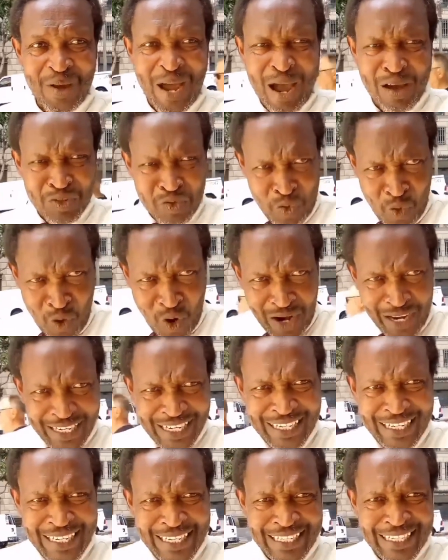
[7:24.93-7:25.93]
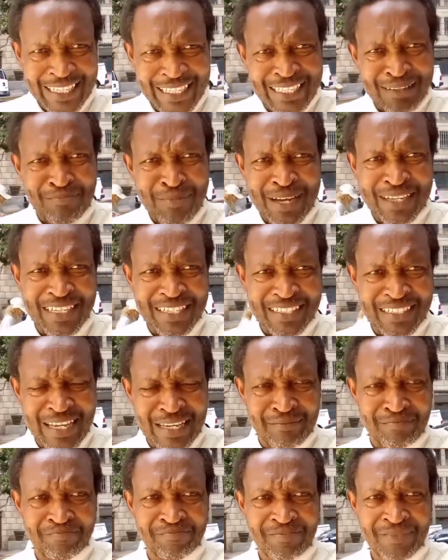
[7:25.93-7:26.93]
I was walking and eating it by this
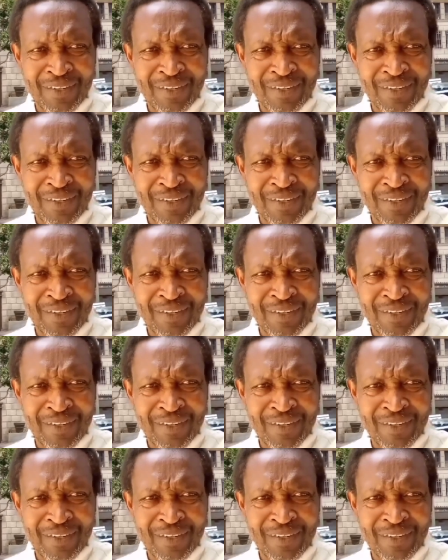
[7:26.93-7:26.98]
time,